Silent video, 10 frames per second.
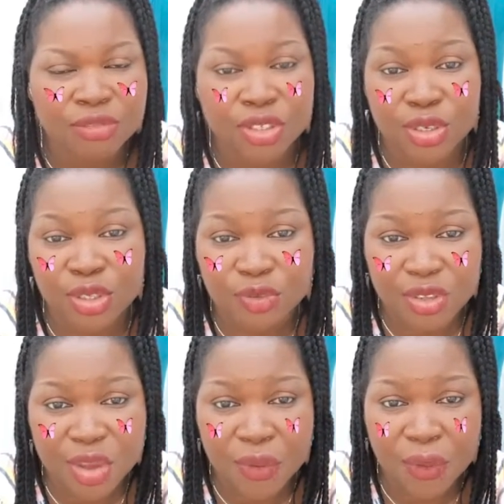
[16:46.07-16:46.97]
For those of you
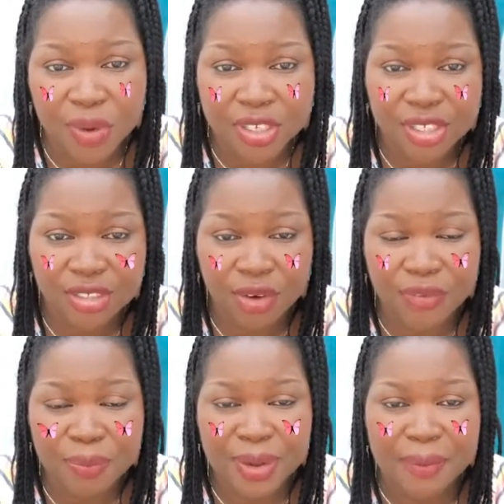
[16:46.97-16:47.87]
that will watch this on
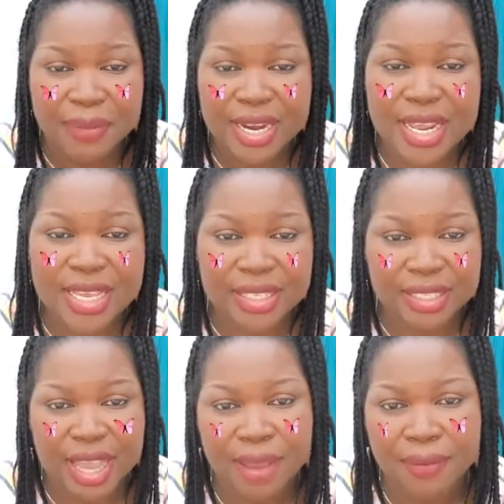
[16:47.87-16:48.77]
replay, please
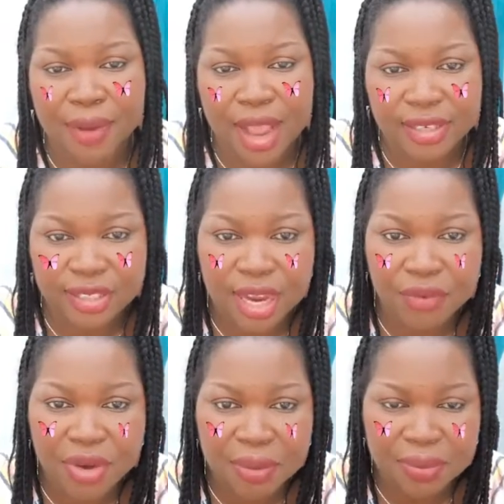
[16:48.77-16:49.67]
type hashtag
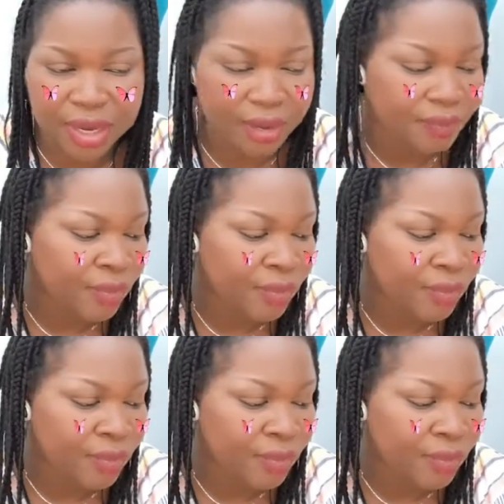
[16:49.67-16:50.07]
replay.